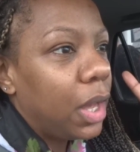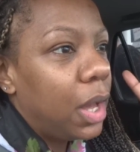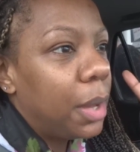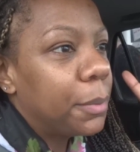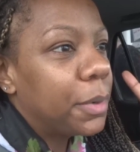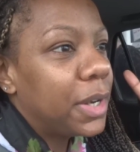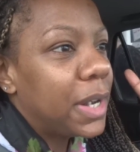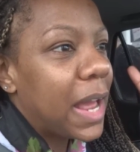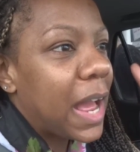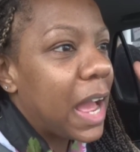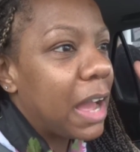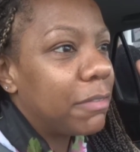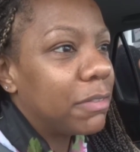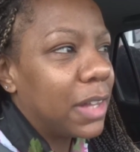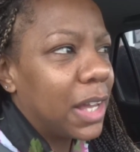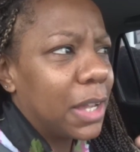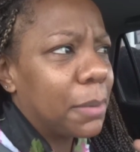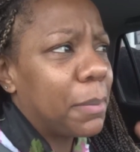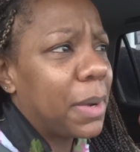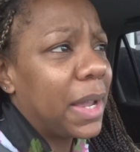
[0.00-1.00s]
I'm gonna have
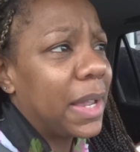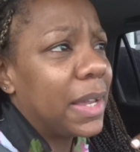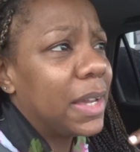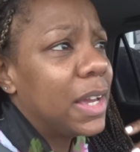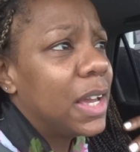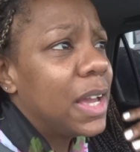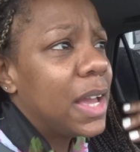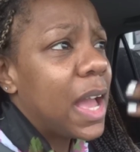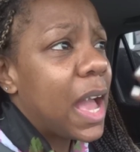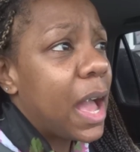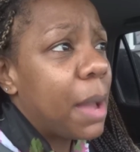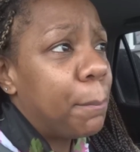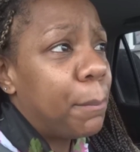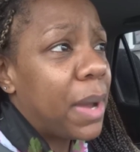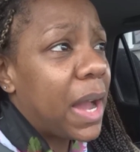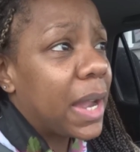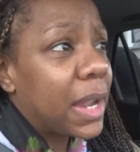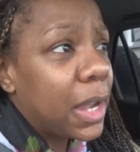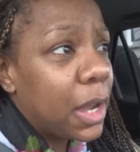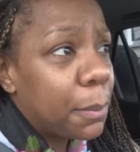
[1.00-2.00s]
like my
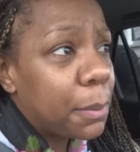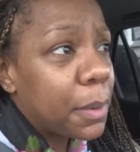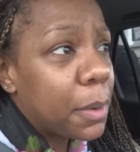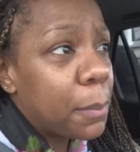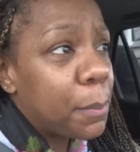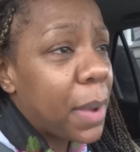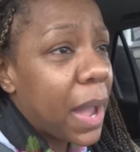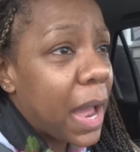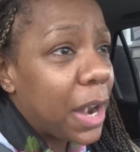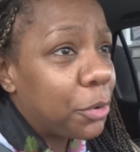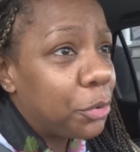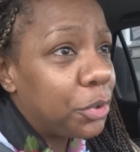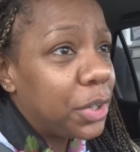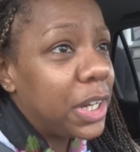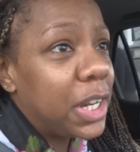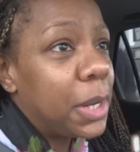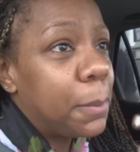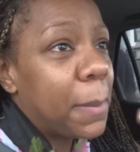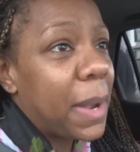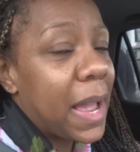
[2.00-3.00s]
backup
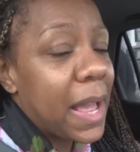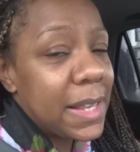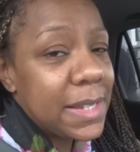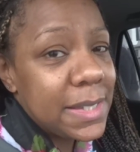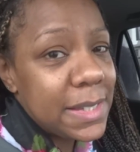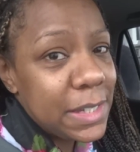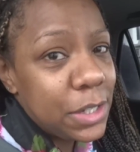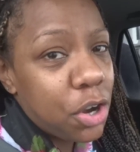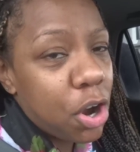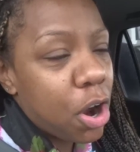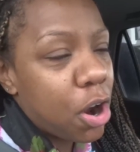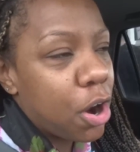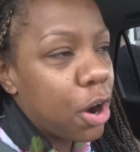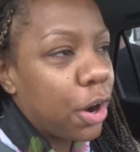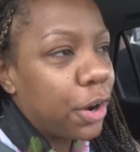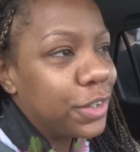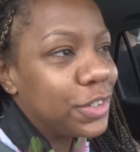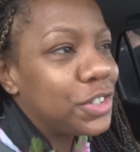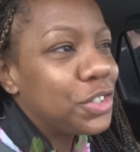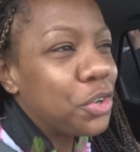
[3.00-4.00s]
battery, my SD
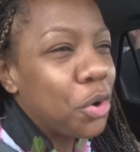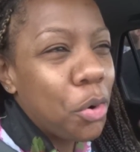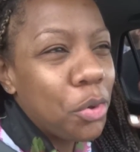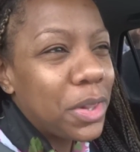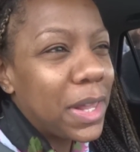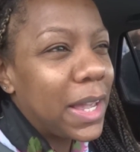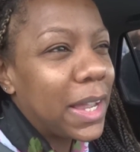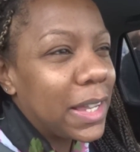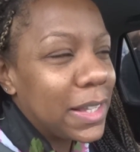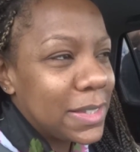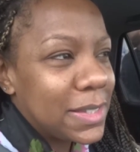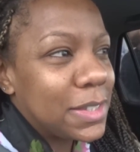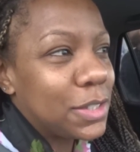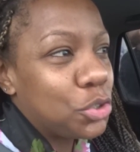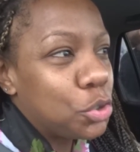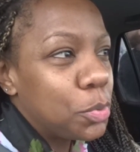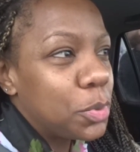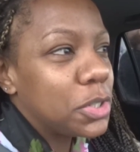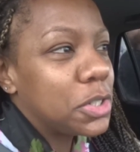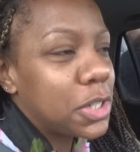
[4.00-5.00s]
cards, you know, like it's
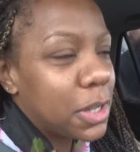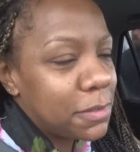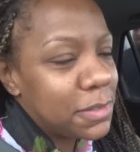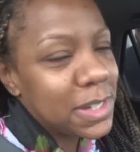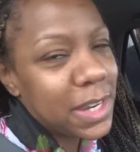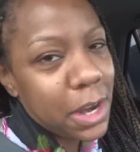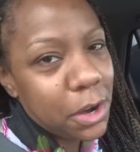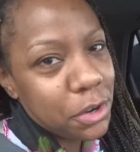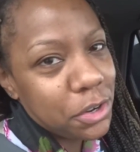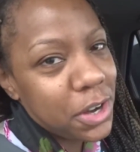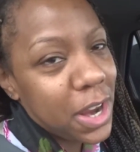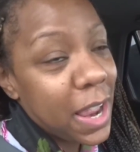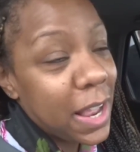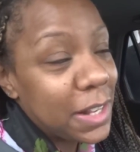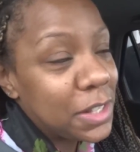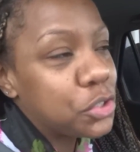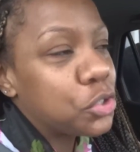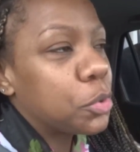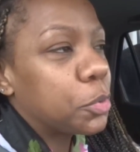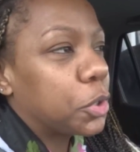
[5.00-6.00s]
too much stuff to carry in your
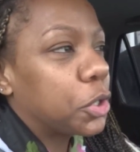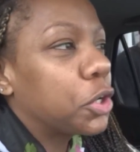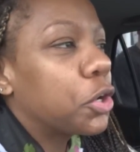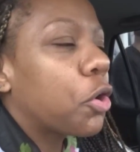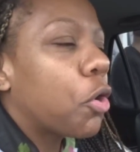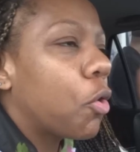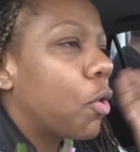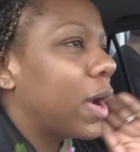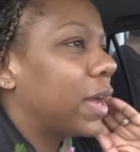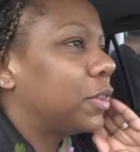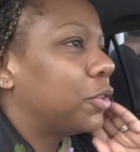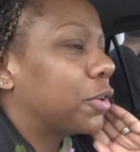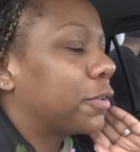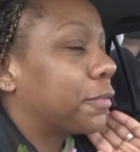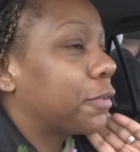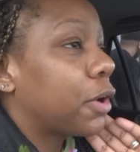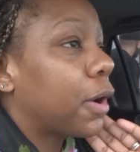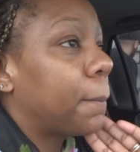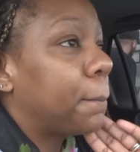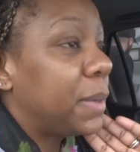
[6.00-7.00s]
hand. So I'm gonna go and look
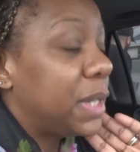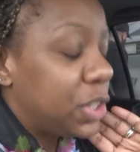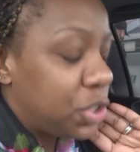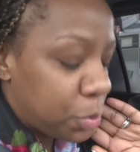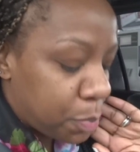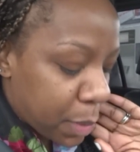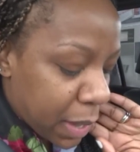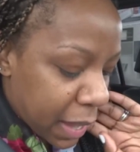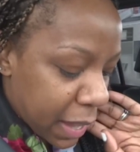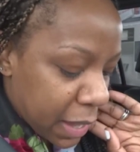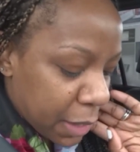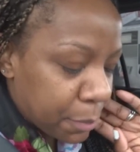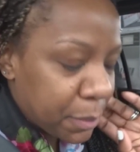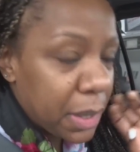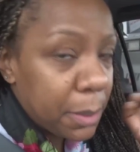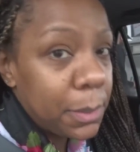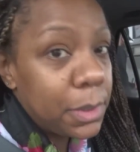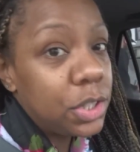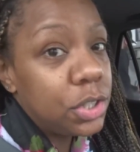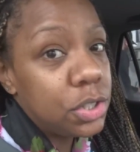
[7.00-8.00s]
for a beach bag,
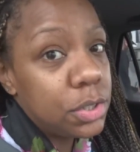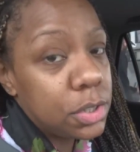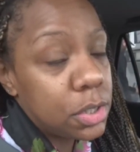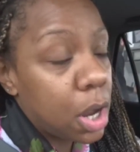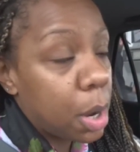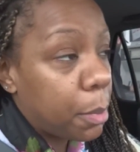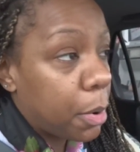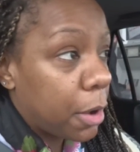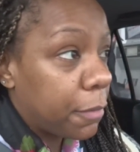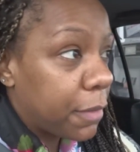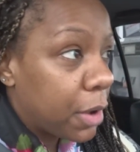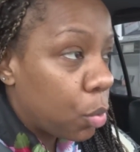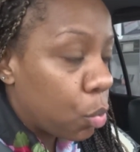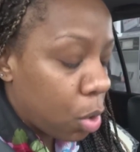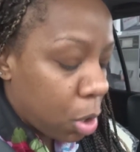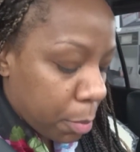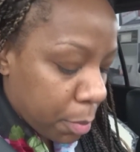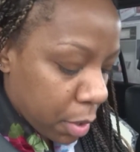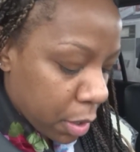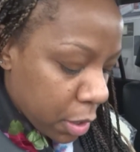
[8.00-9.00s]
maybe stop off at
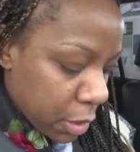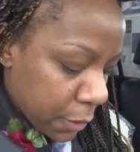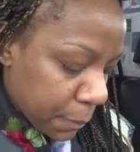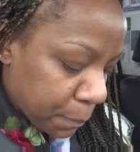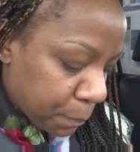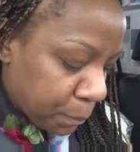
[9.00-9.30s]
Walmart.